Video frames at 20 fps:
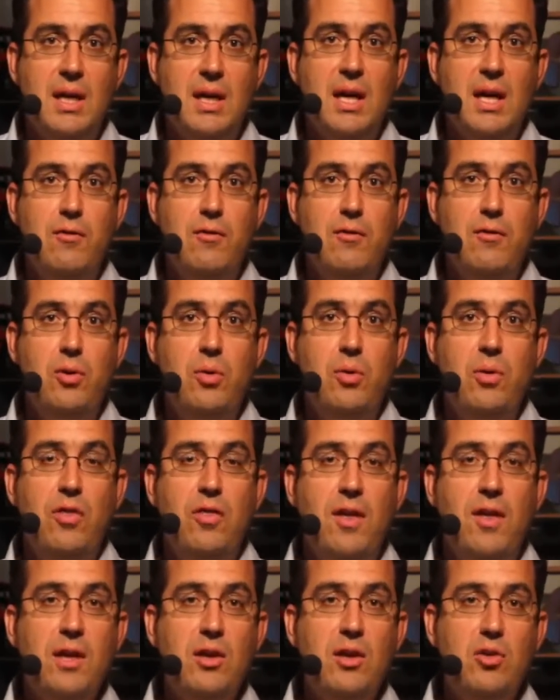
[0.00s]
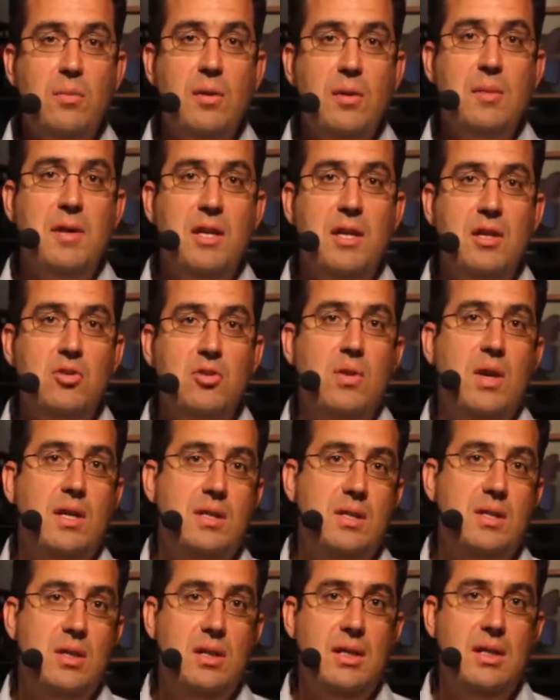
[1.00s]
If you think you may be
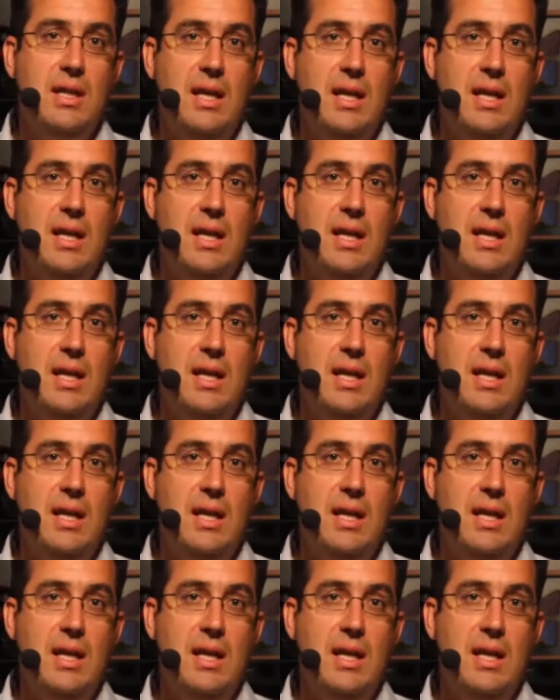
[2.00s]
interested